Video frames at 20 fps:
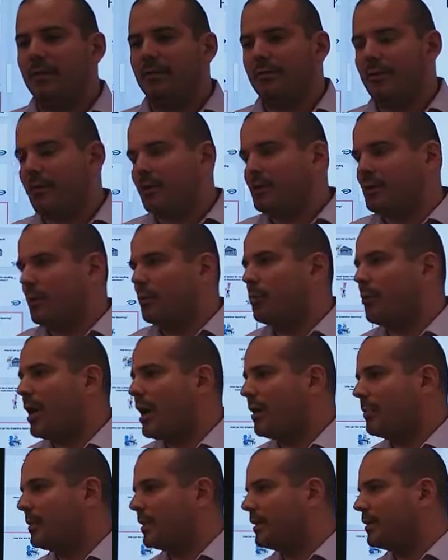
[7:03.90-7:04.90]
they're a sole
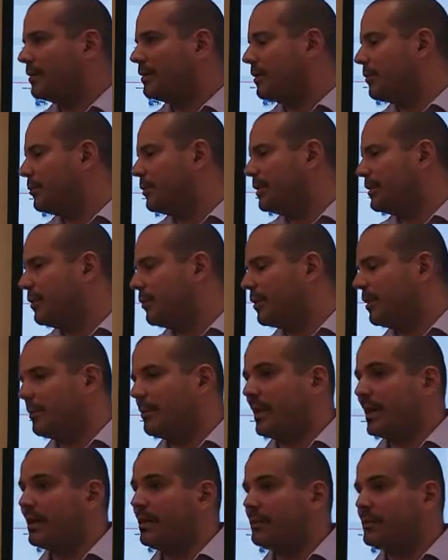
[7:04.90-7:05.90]
prop, they really don't want
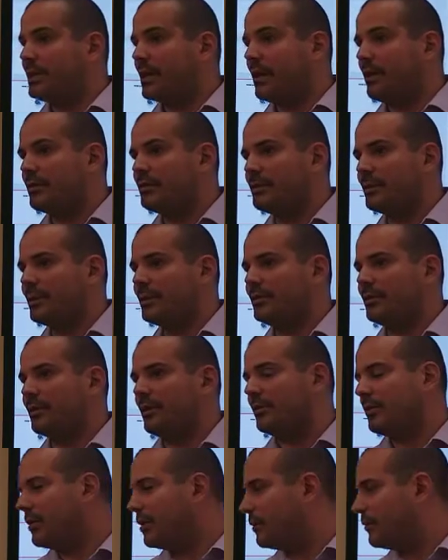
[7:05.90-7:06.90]
to pay themselves because they
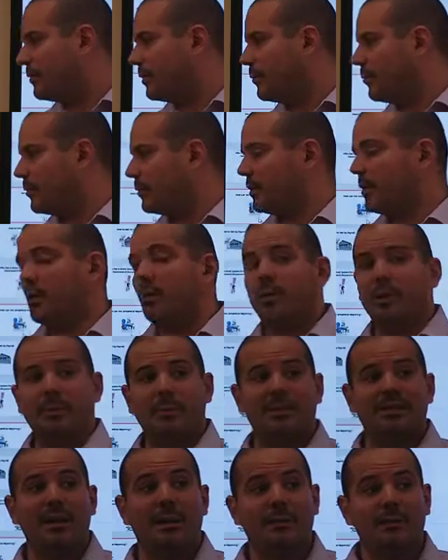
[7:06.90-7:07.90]
don't want
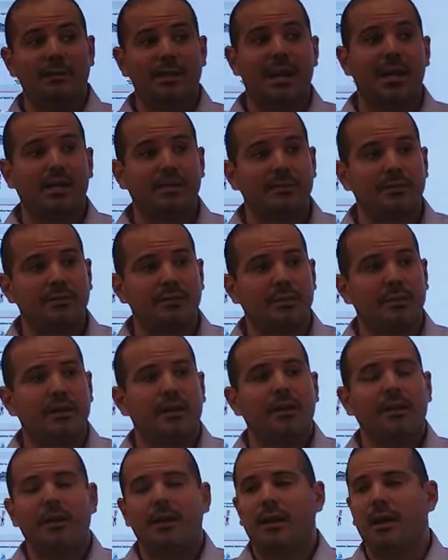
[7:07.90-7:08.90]
to be double taxed.
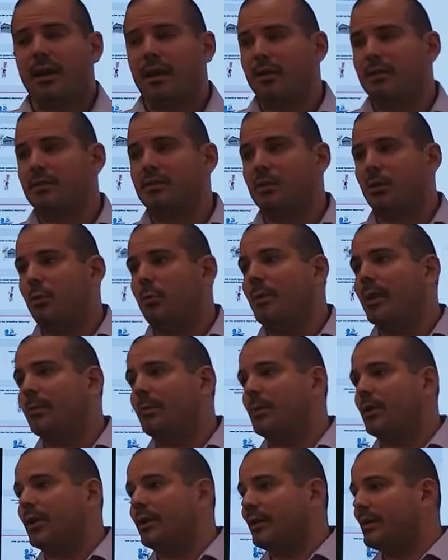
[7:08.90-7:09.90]
Sole
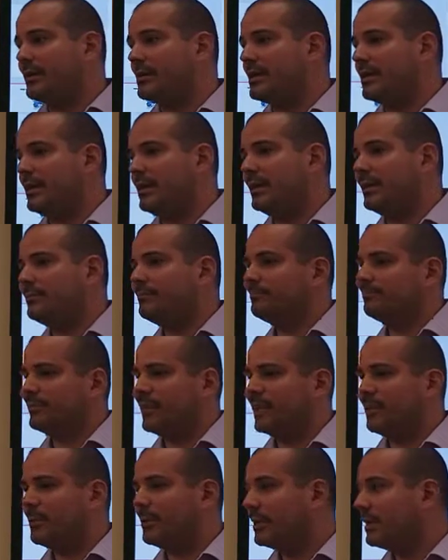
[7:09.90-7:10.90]
member LLC,
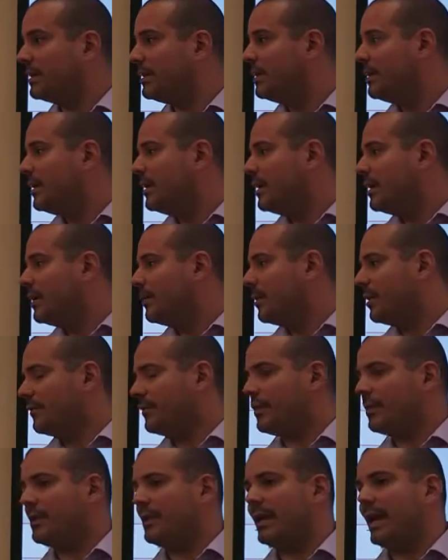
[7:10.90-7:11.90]
not really. But if
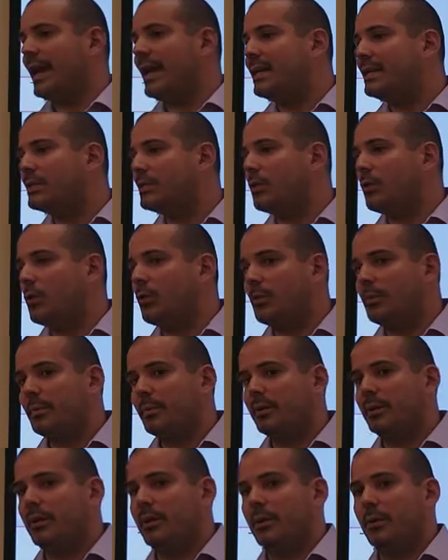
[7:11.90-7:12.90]
they're an S corp,
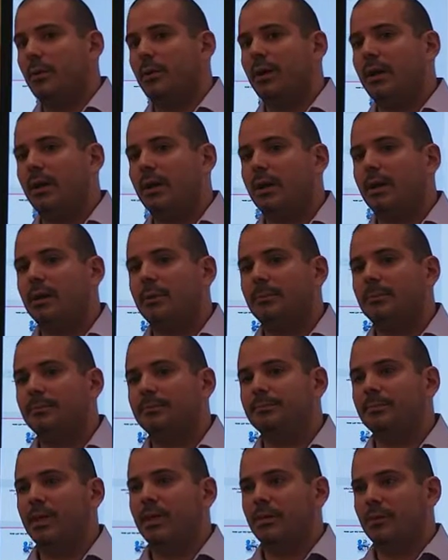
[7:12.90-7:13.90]
you can
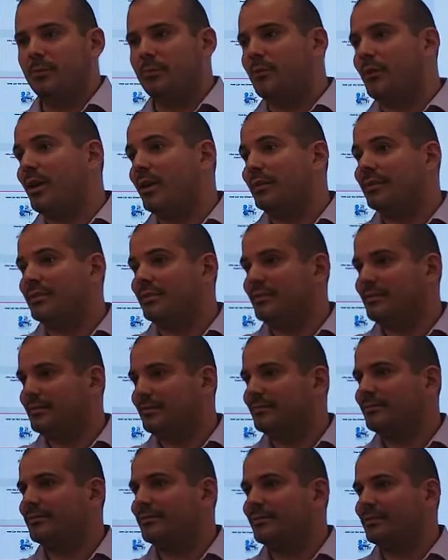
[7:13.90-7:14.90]
probably
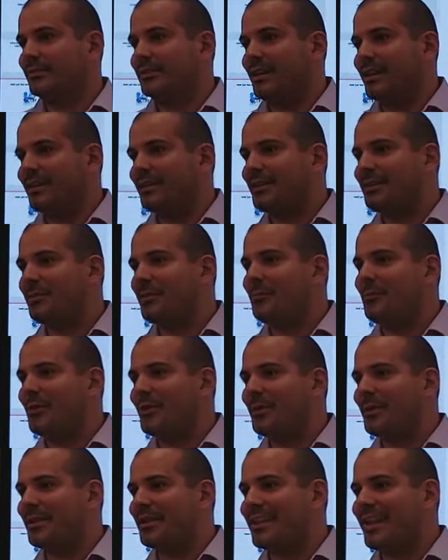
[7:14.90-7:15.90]
talk a little bit more
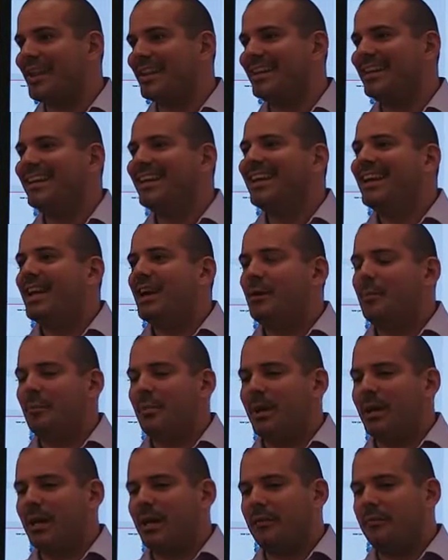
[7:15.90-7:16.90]
about that.
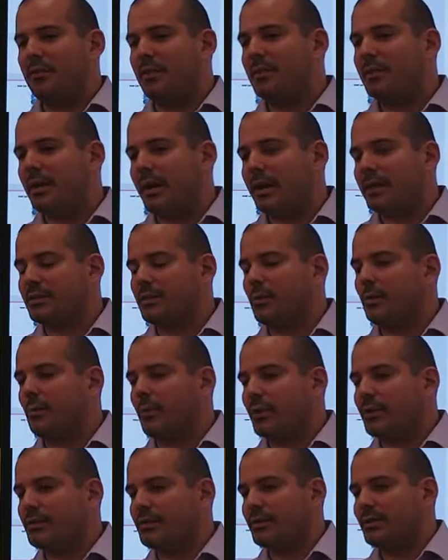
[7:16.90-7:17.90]
But if they're an S
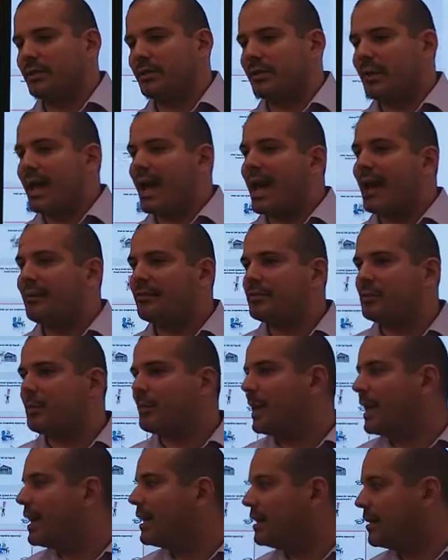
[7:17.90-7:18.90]
corporations, then they have to
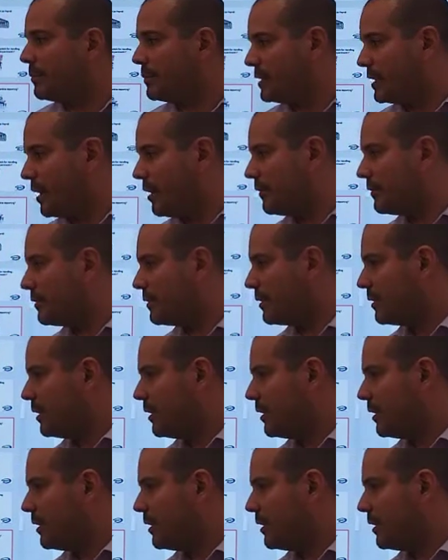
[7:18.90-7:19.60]
pay themselves.